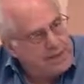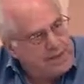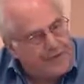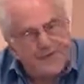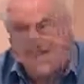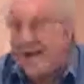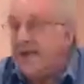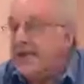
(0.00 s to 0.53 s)
For
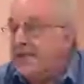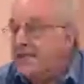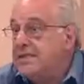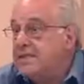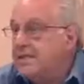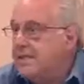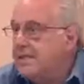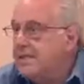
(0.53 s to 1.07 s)
decades
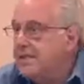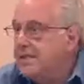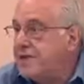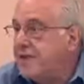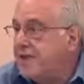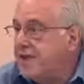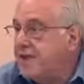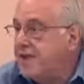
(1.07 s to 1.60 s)

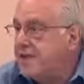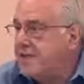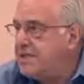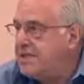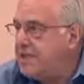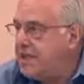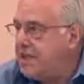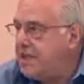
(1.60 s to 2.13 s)
and
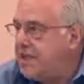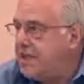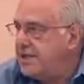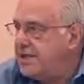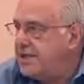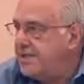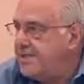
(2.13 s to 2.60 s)
decades.